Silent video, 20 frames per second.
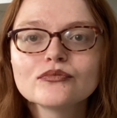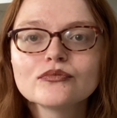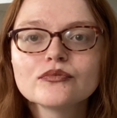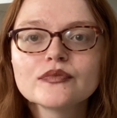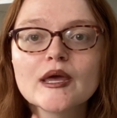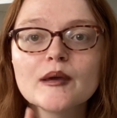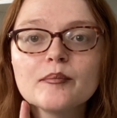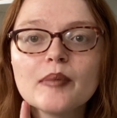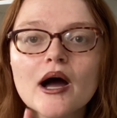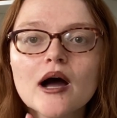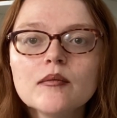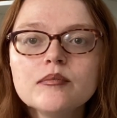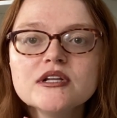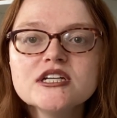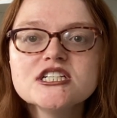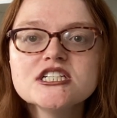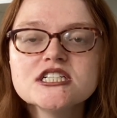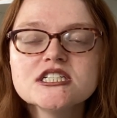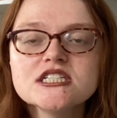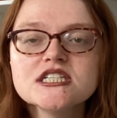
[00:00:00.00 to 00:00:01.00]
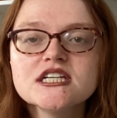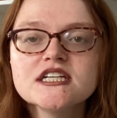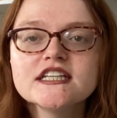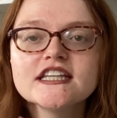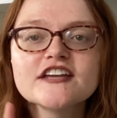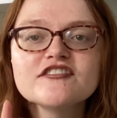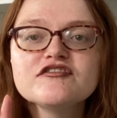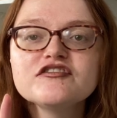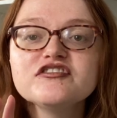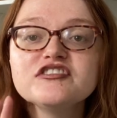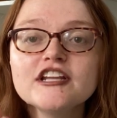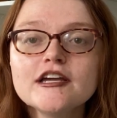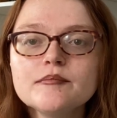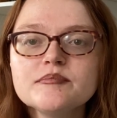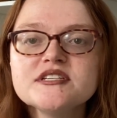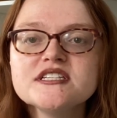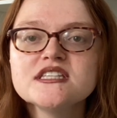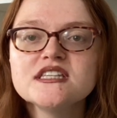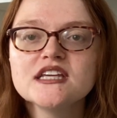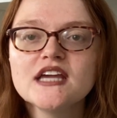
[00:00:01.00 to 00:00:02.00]
they
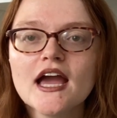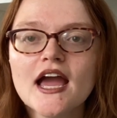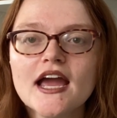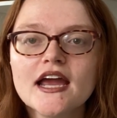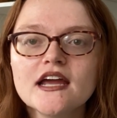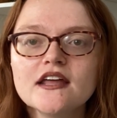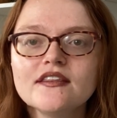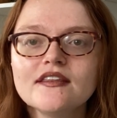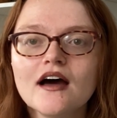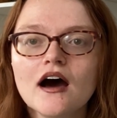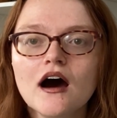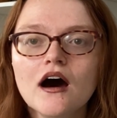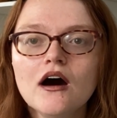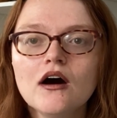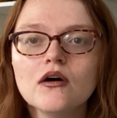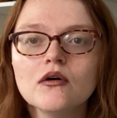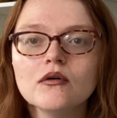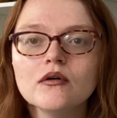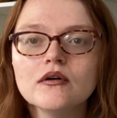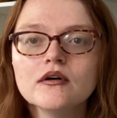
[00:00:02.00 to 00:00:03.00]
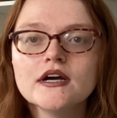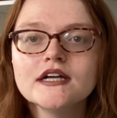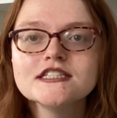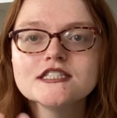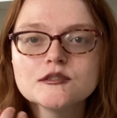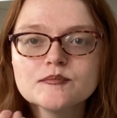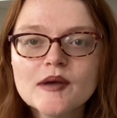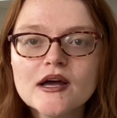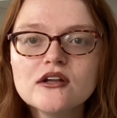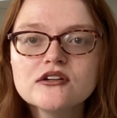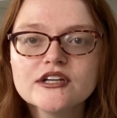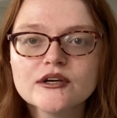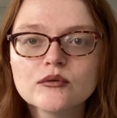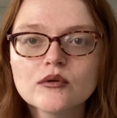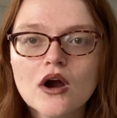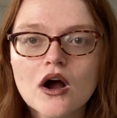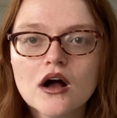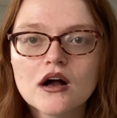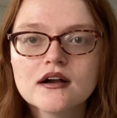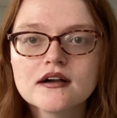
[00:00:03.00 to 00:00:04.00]
flipped the A and the O and spelled it
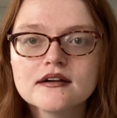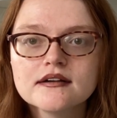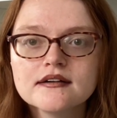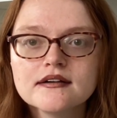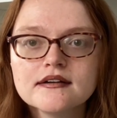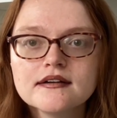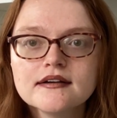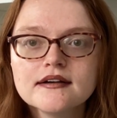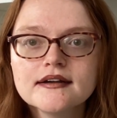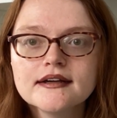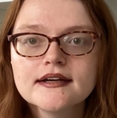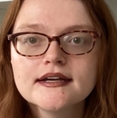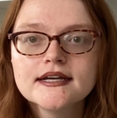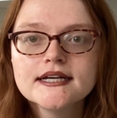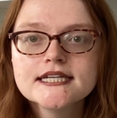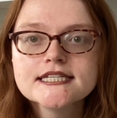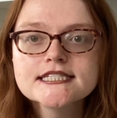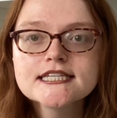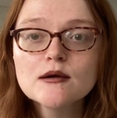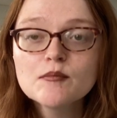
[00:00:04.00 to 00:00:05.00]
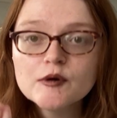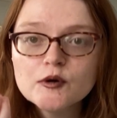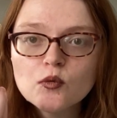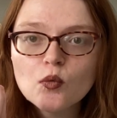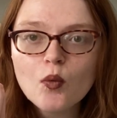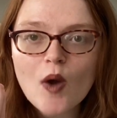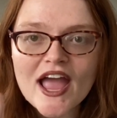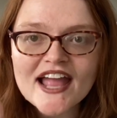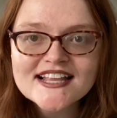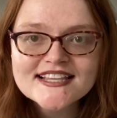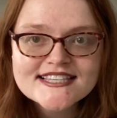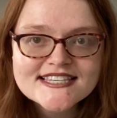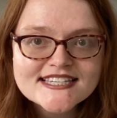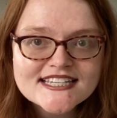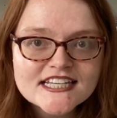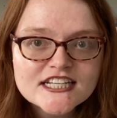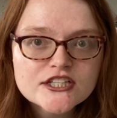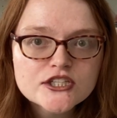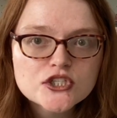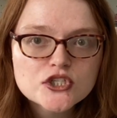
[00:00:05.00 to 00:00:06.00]
wrong. Someone went
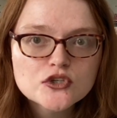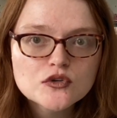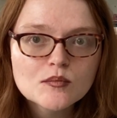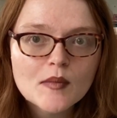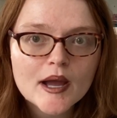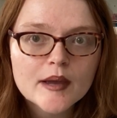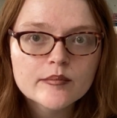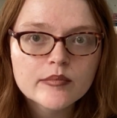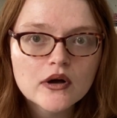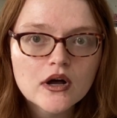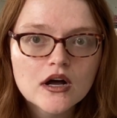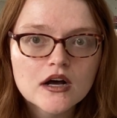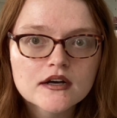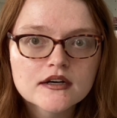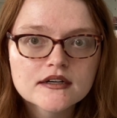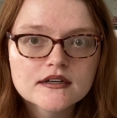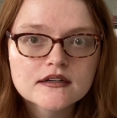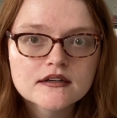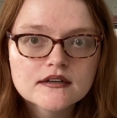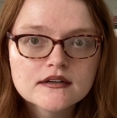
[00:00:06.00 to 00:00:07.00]
into my book